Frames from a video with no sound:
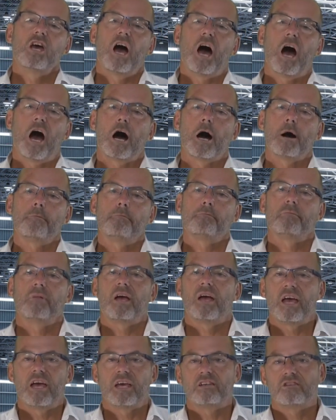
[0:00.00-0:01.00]

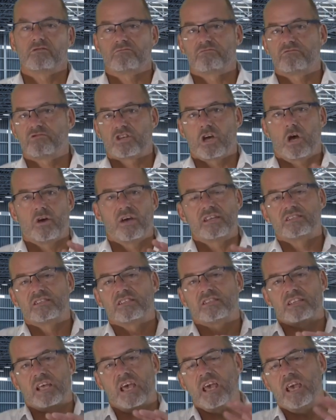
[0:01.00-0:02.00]
And so it's
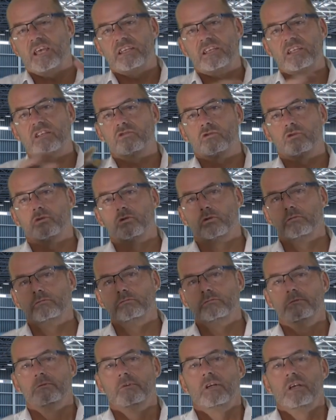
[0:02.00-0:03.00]
just a handy tool.
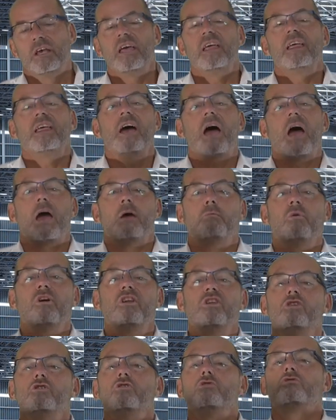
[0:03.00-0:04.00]
And when
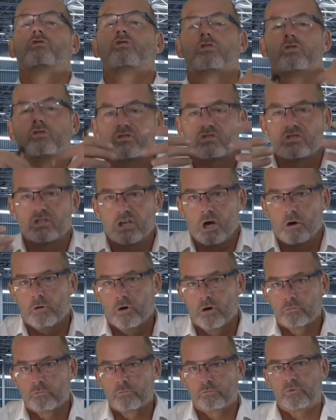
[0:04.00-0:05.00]
you choose to go
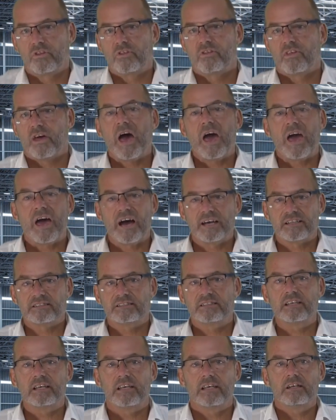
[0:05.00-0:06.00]
on with ART,
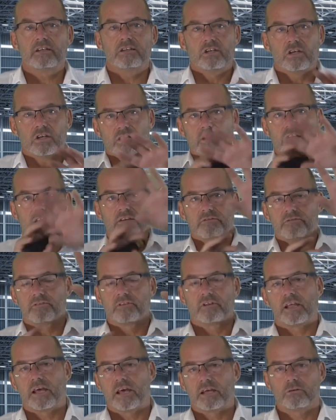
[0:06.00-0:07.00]
you can then
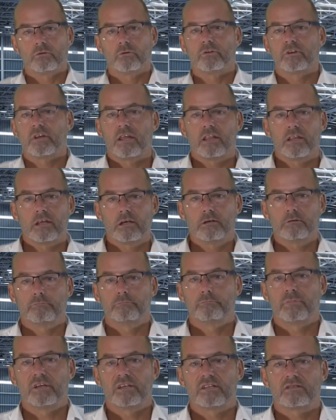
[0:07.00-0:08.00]
fill out all the other
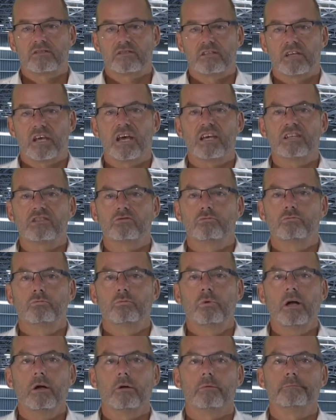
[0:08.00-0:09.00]
bits as
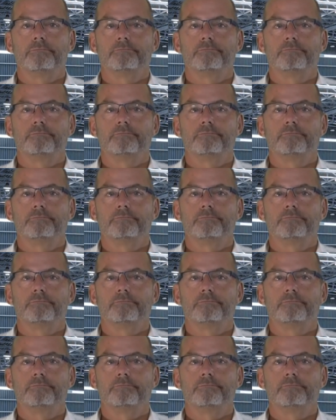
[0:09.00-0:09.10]
well.